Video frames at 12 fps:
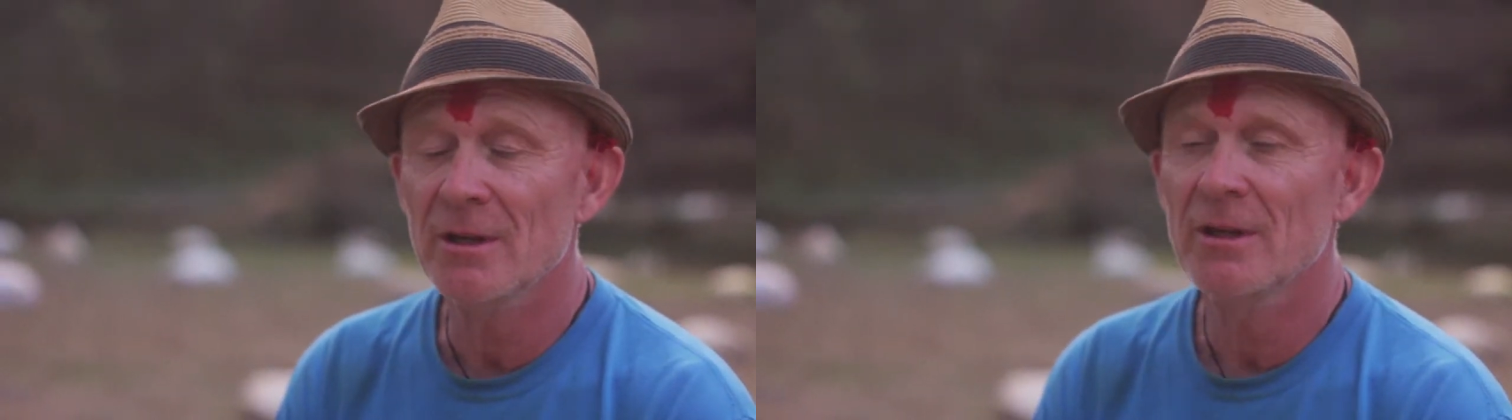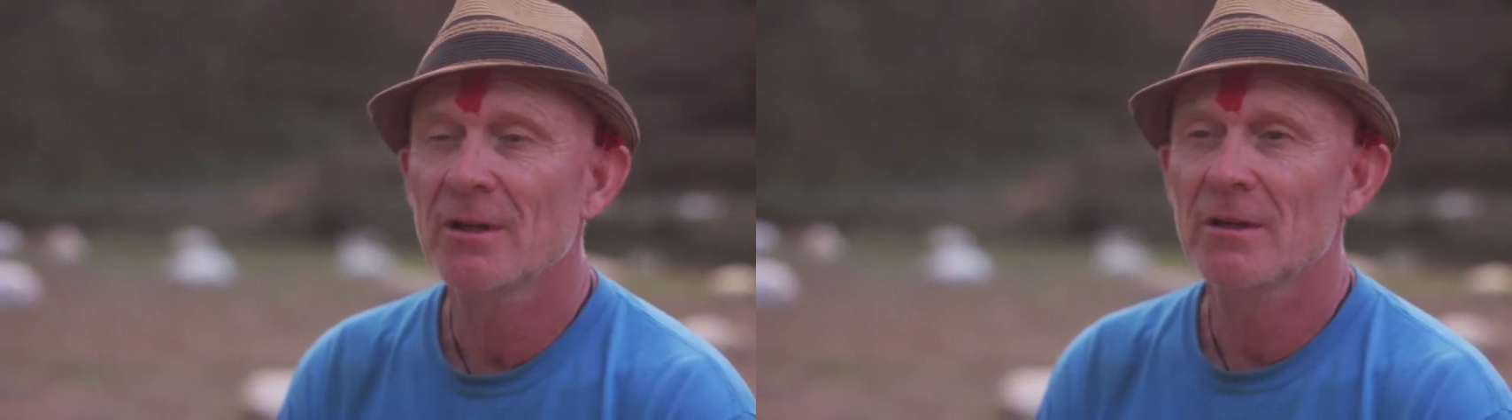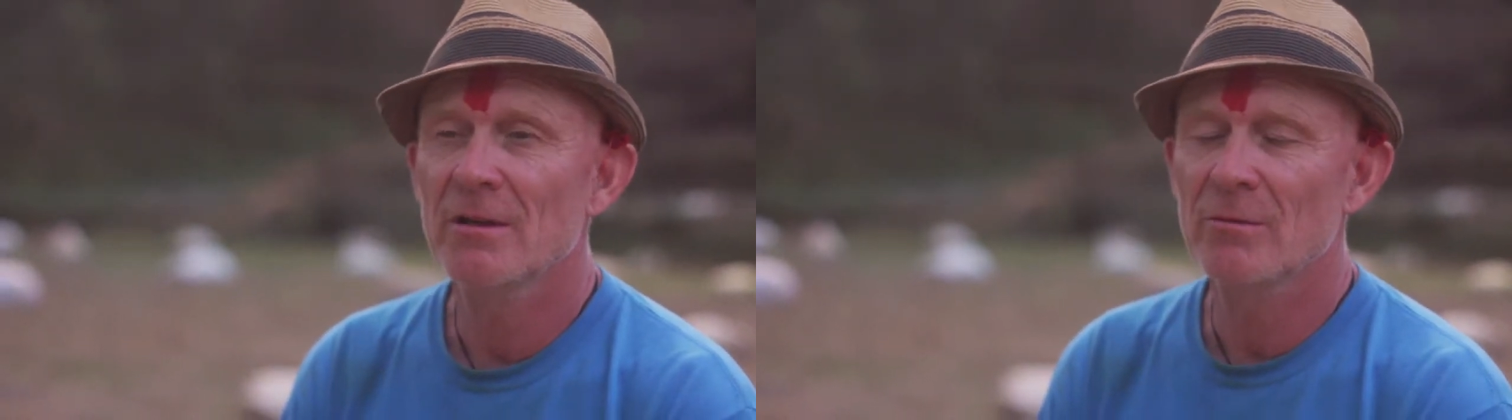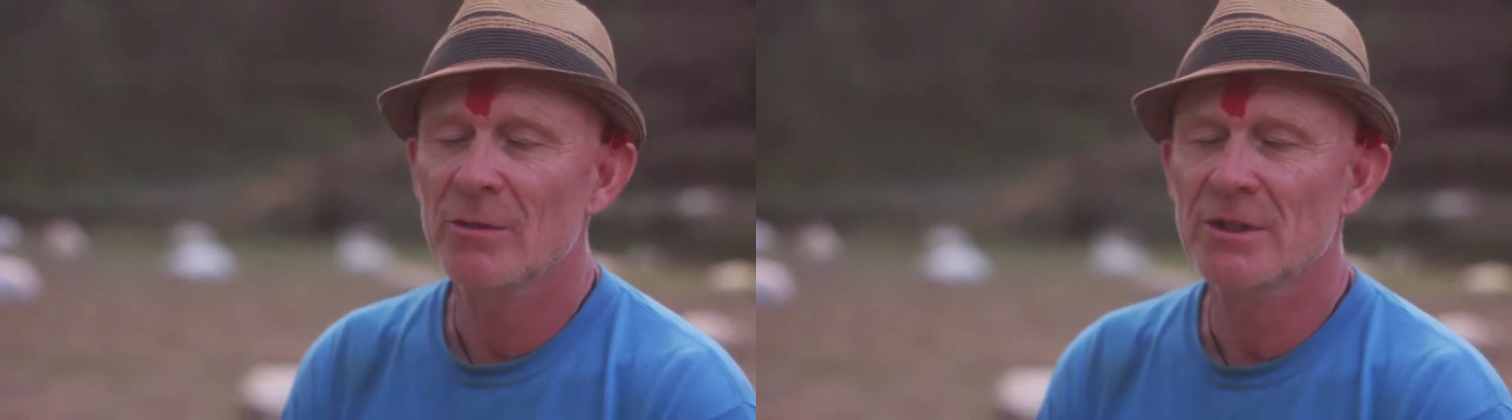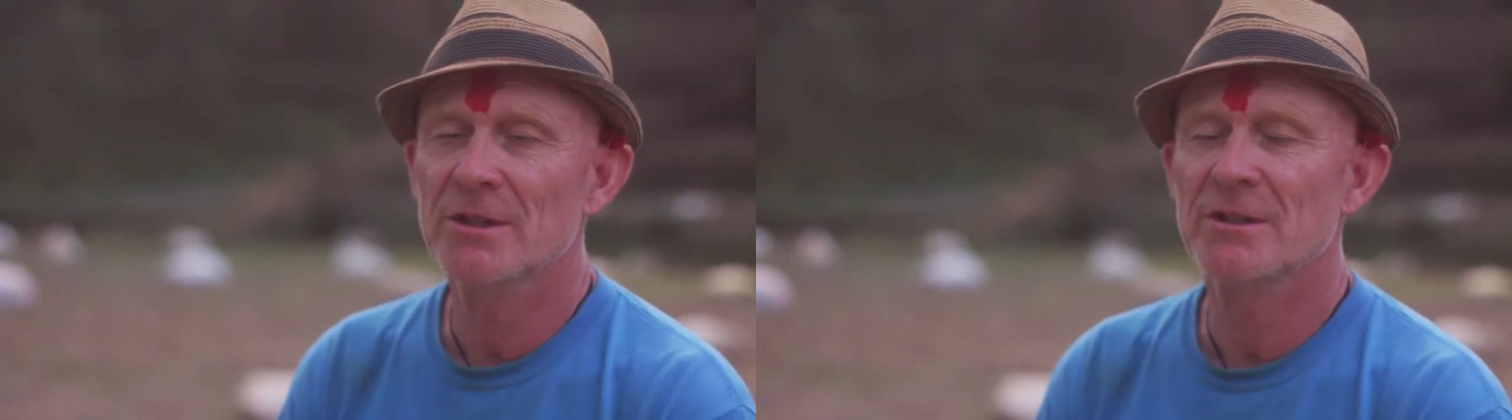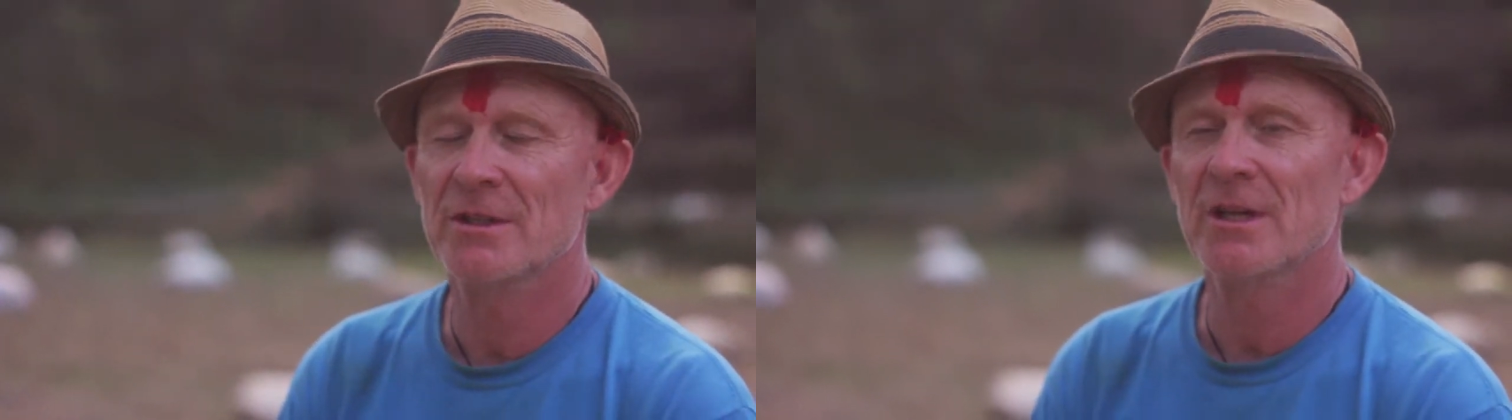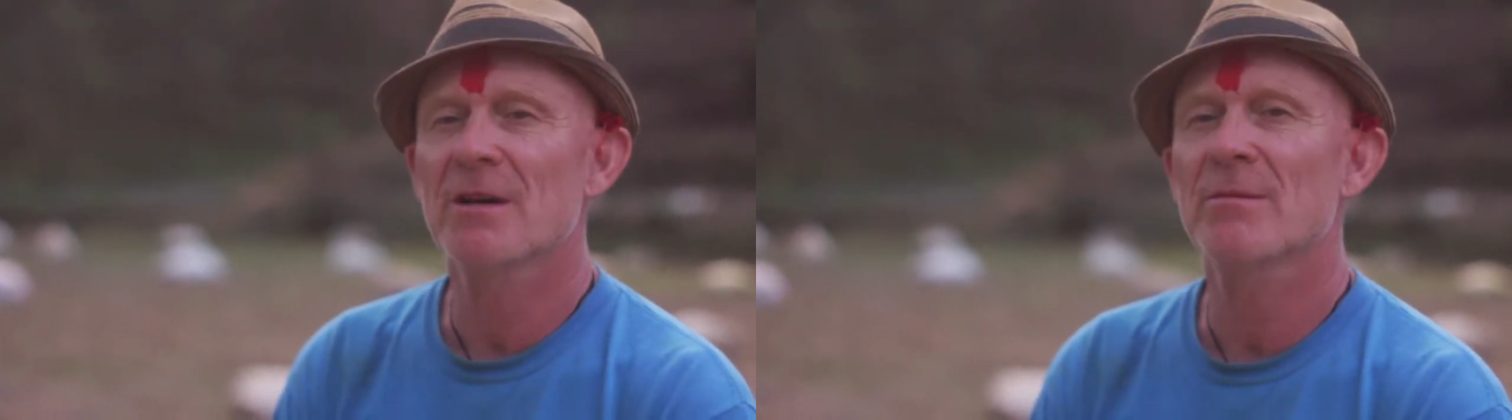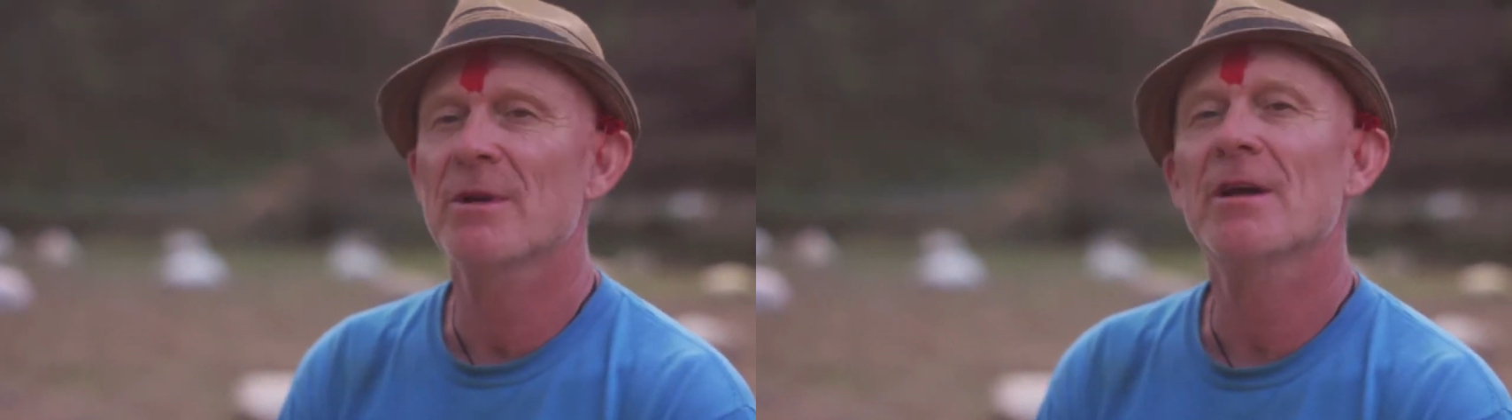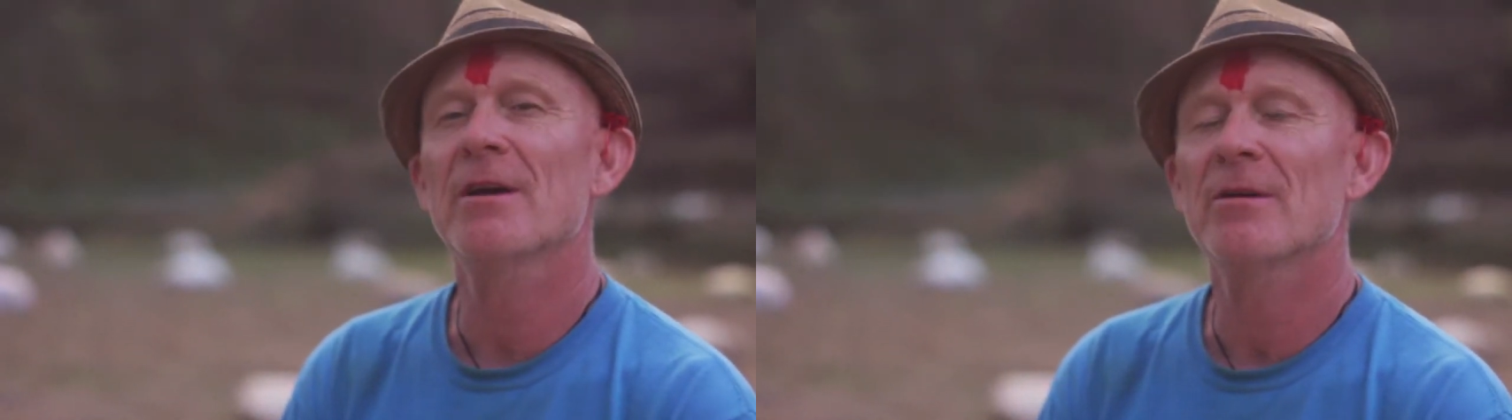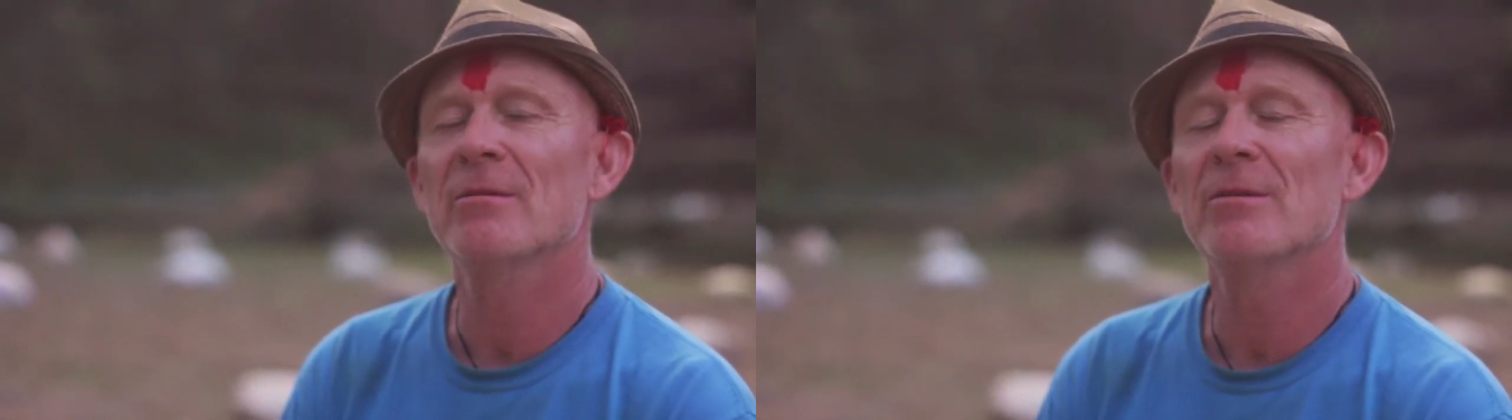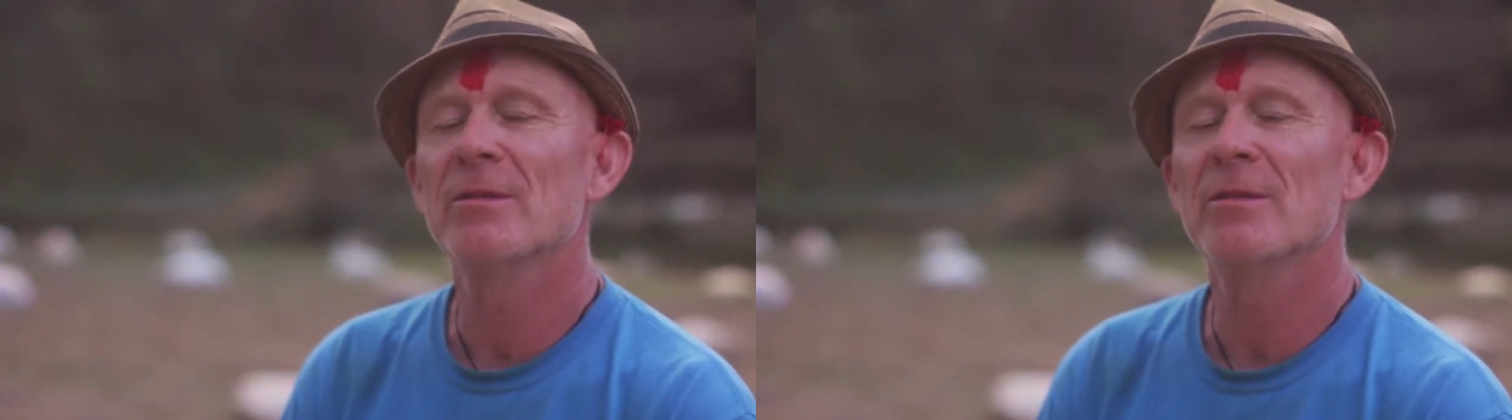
that wishes to come and help.